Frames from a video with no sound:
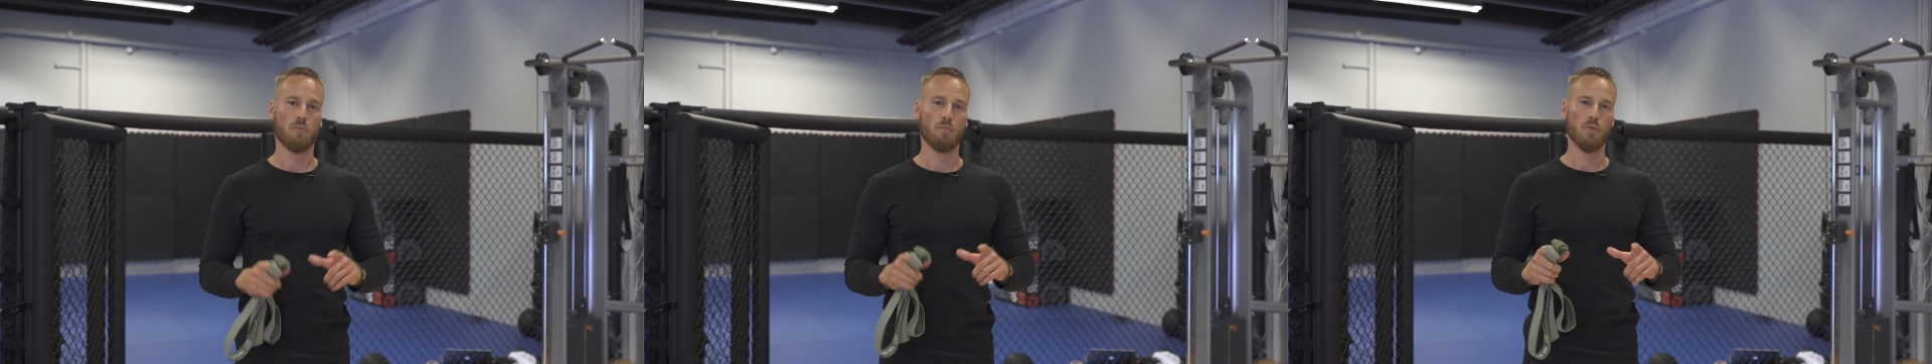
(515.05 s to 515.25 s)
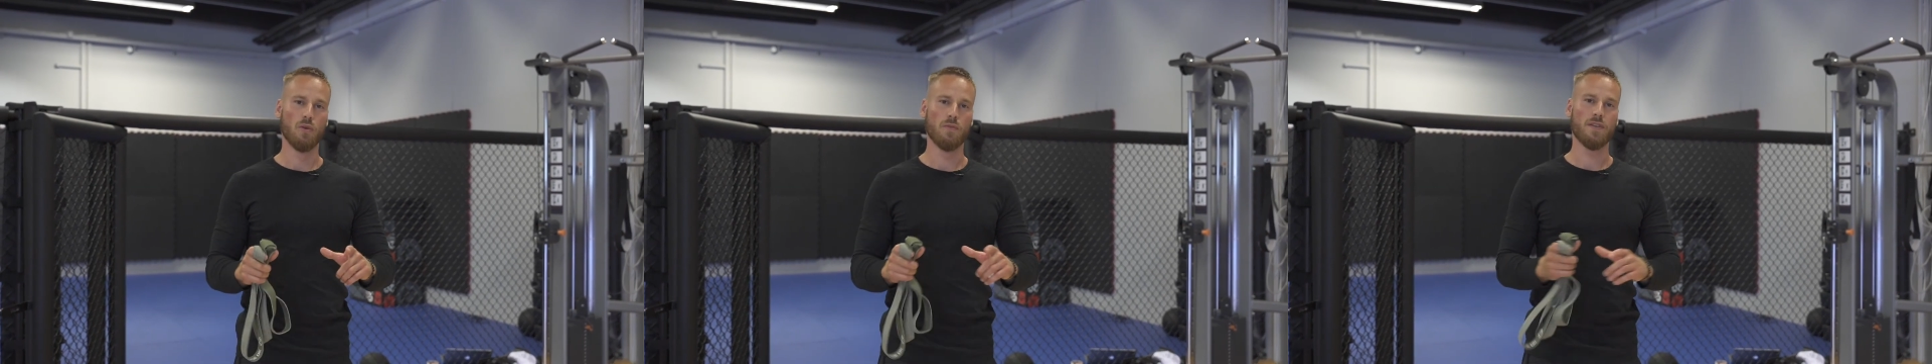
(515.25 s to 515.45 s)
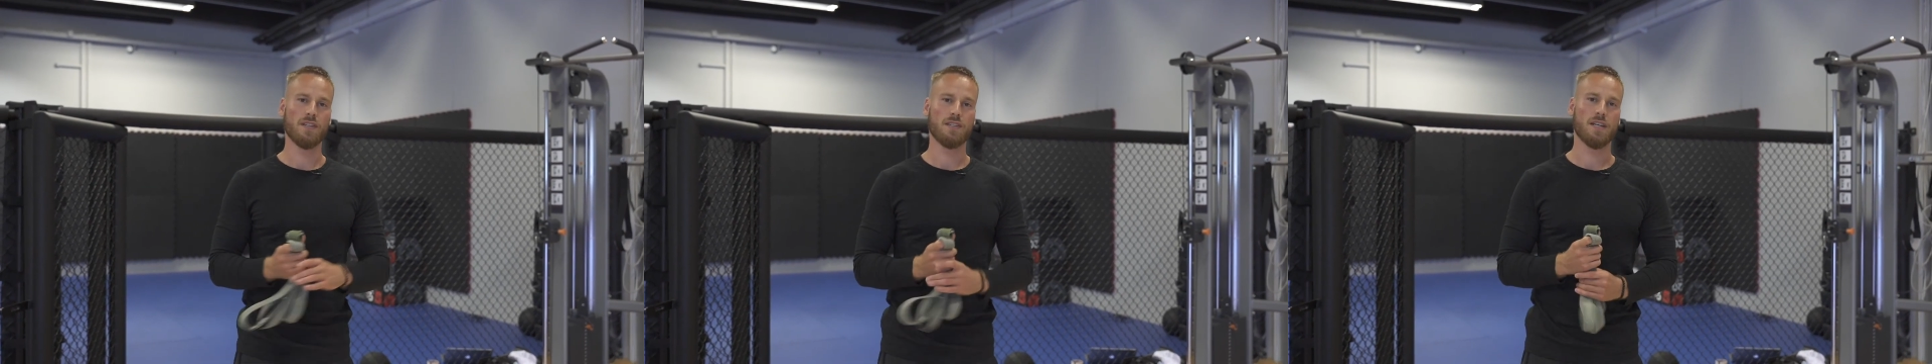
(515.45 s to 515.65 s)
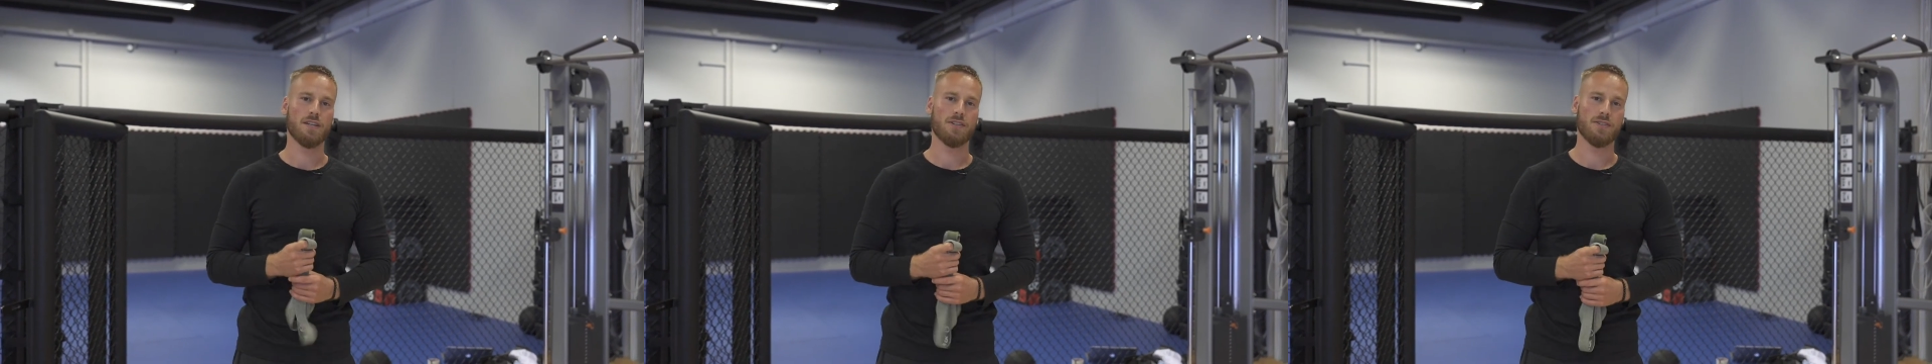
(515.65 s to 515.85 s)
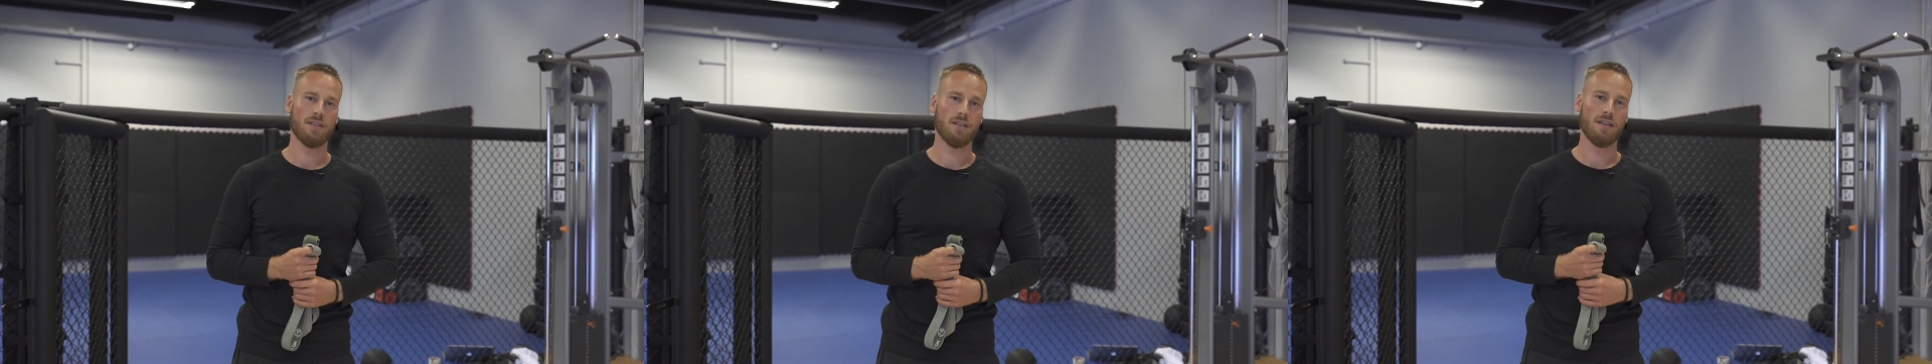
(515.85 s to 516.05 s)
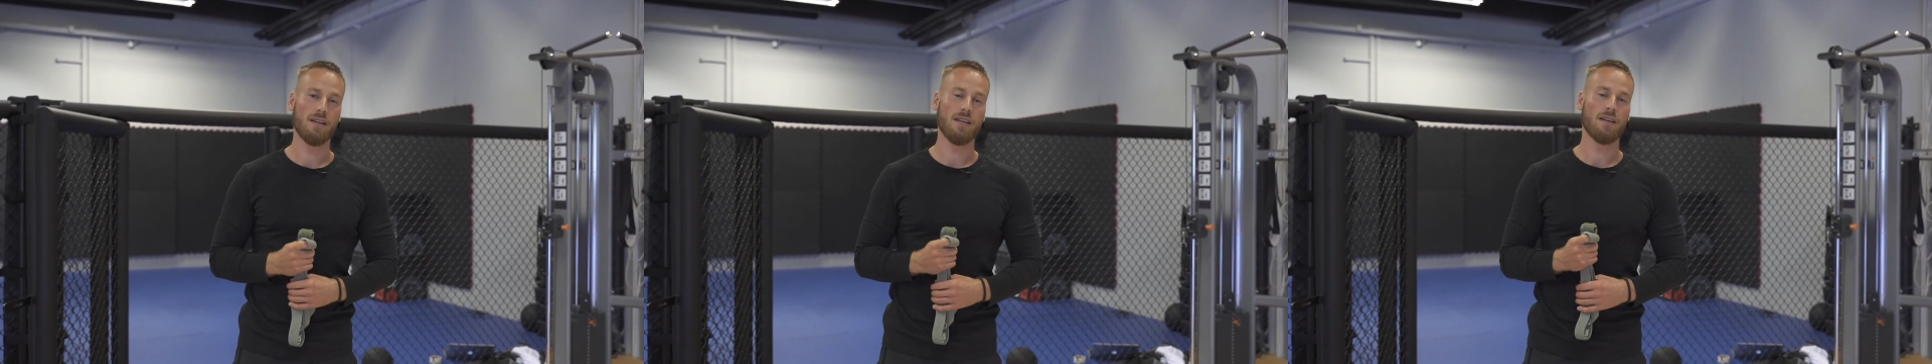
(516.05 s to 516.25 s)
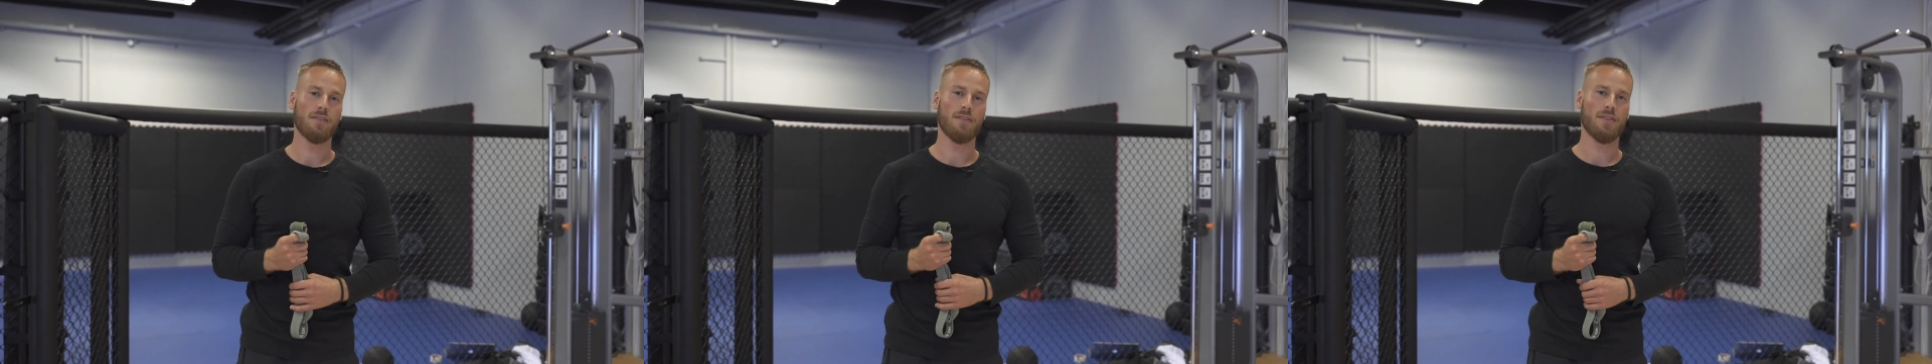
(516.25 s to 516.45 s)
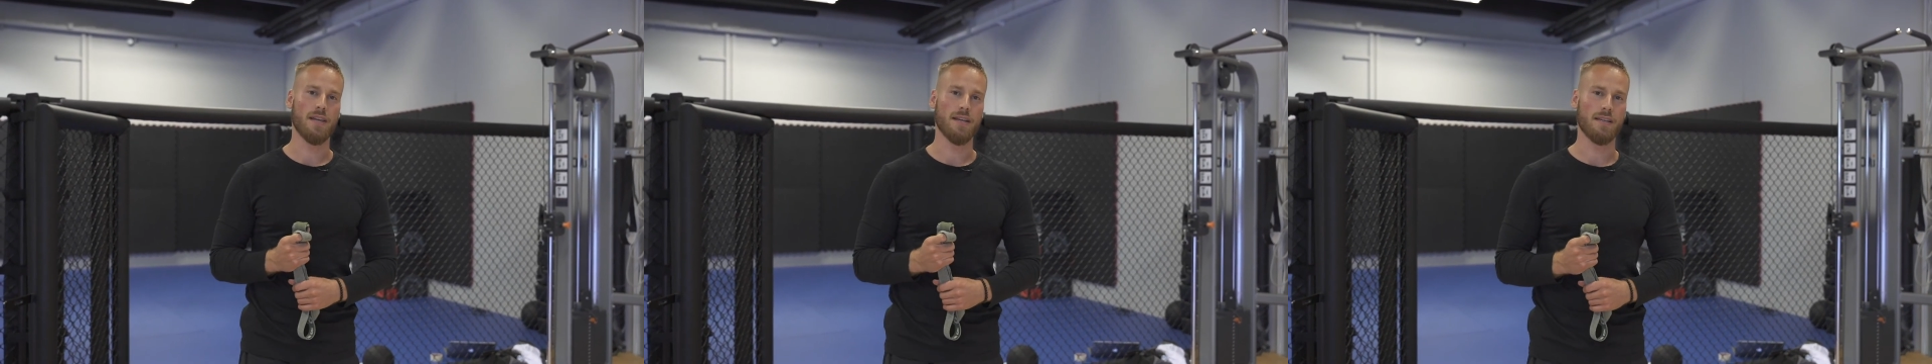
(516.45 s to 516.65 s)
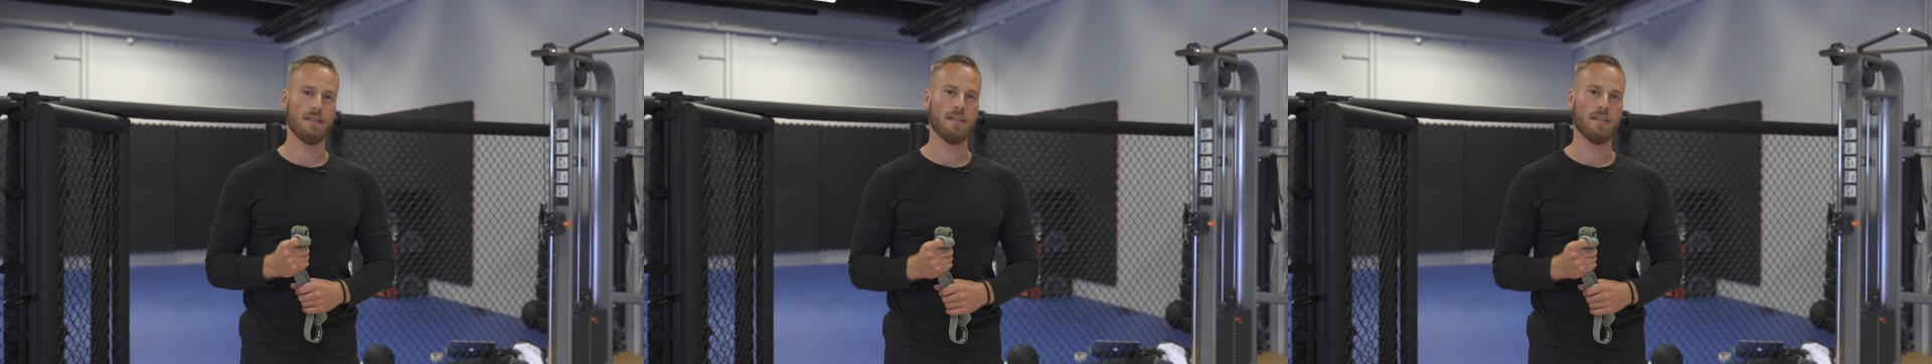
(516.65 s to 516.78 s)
Move intentionally, think